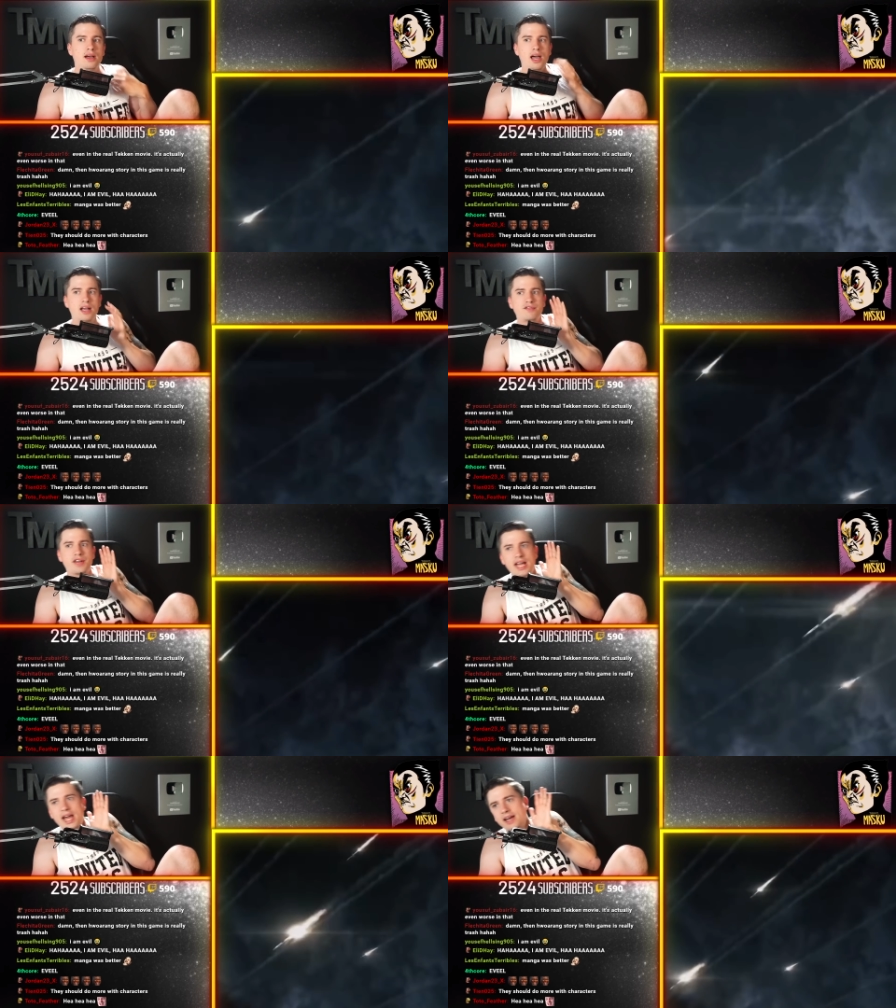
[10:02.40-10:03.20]
and
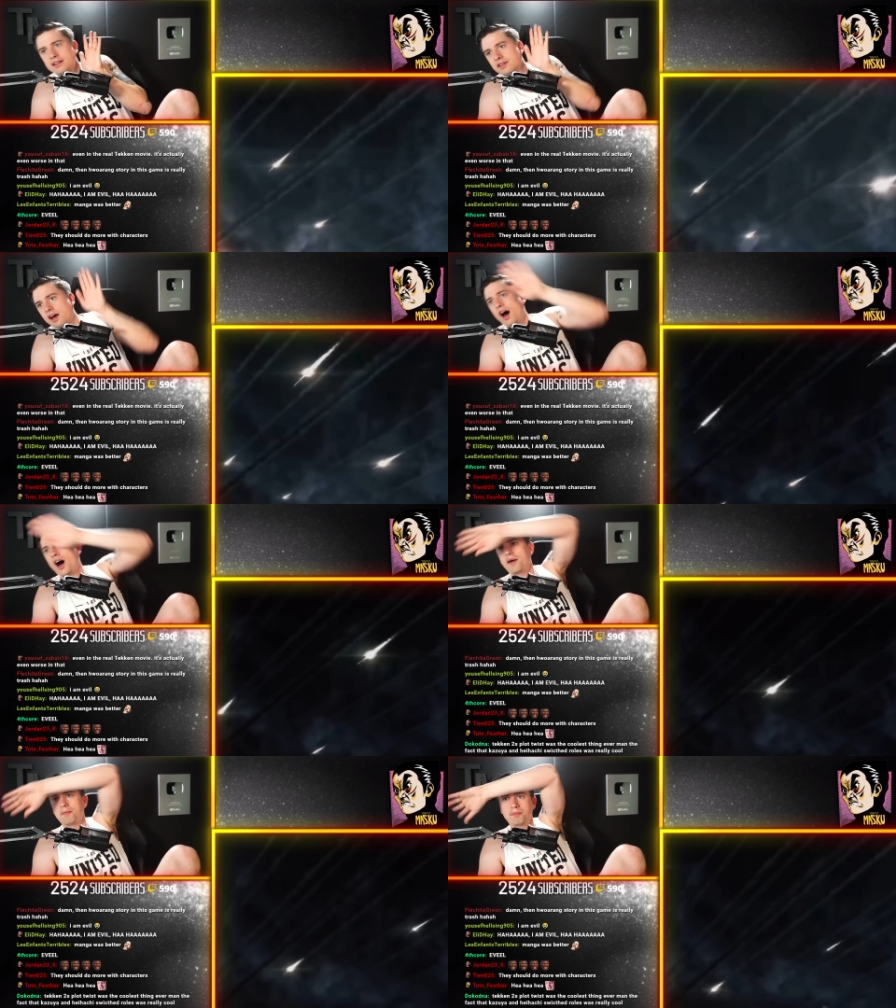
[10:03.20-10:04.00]
they end
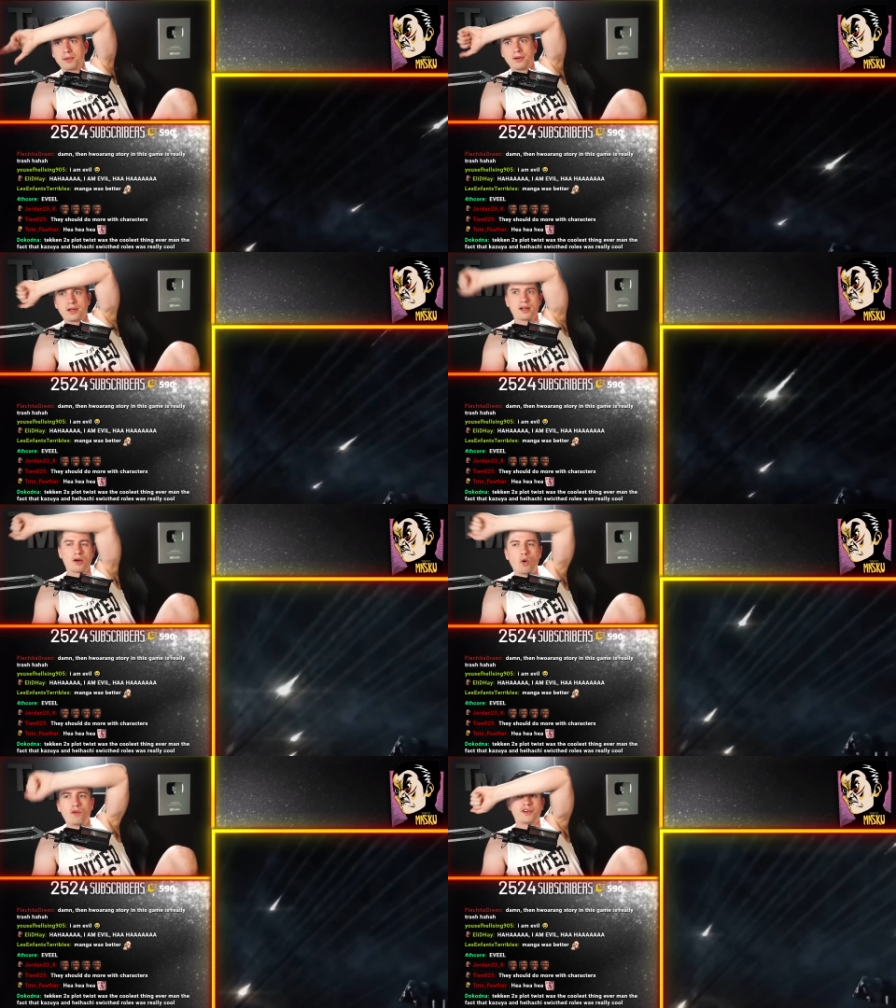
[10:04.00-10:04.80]
up
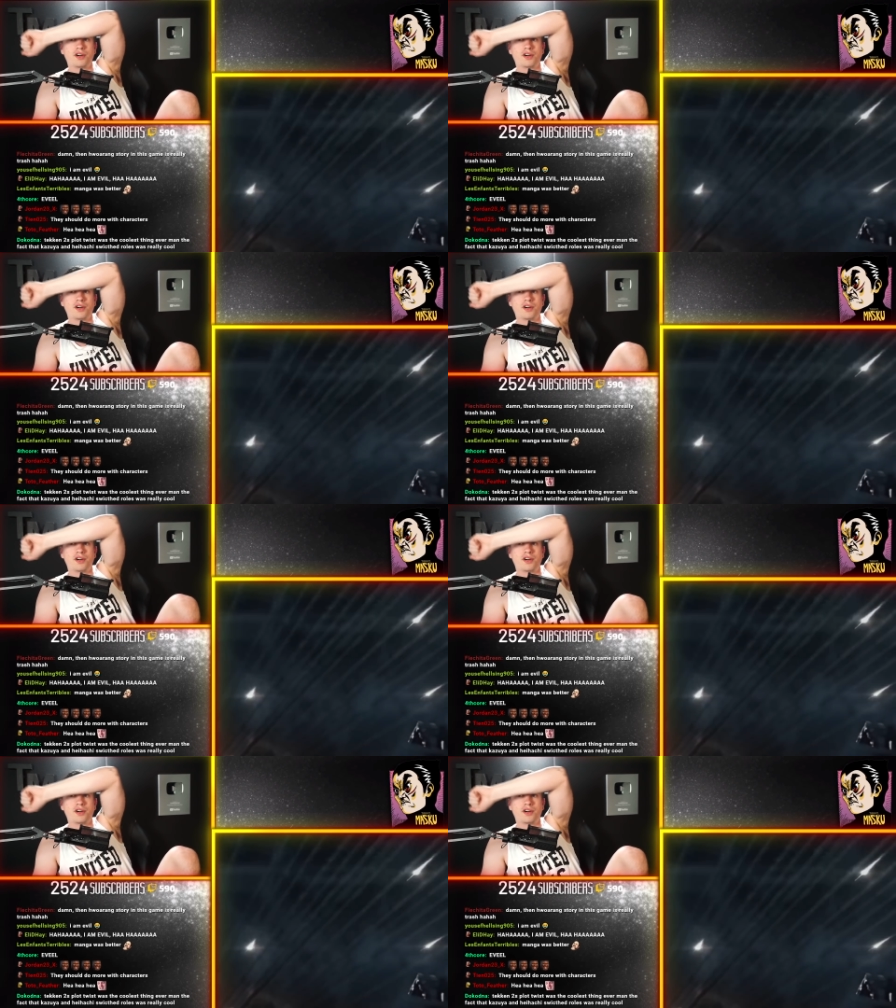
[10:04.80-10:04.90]
over